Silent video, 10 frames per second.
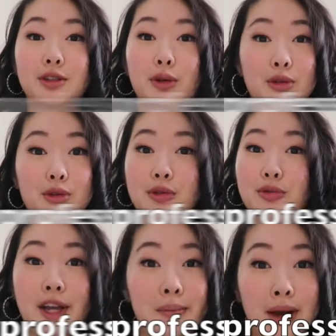go through
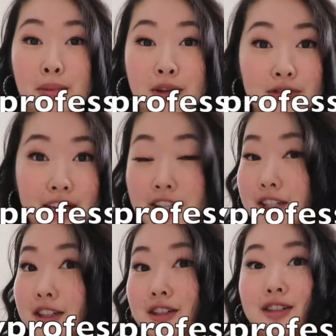
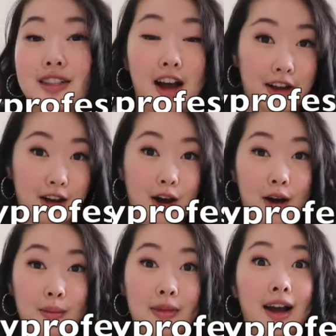ratemyprofessors.com.